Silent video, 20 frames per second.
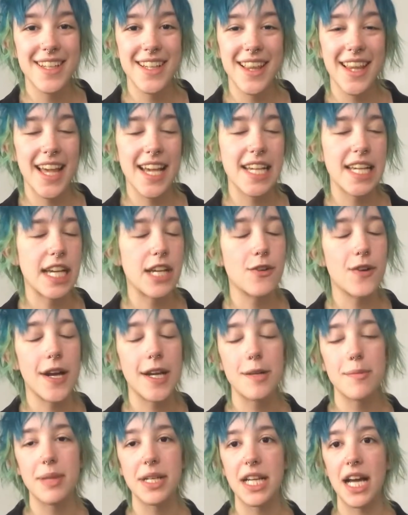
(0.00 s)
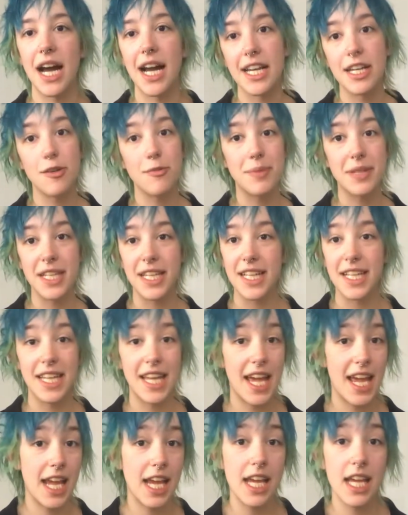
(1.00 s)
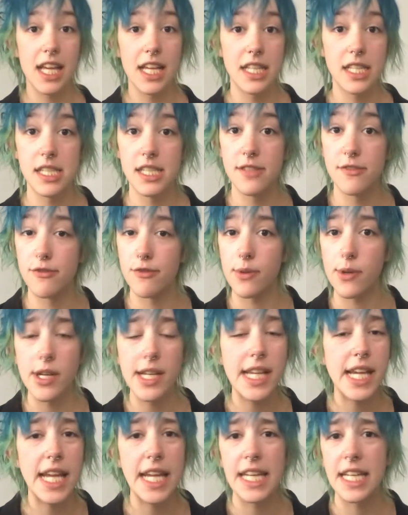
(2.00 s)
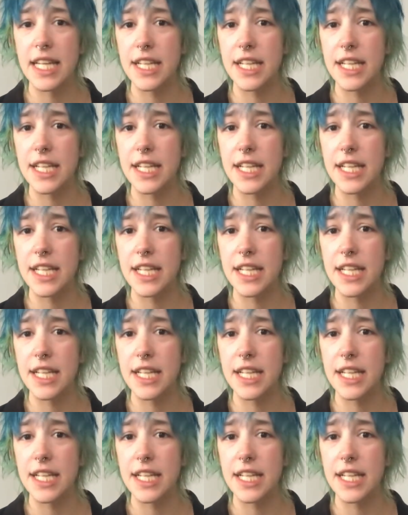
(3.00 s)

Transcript: like incredibly eye-opening and freeing,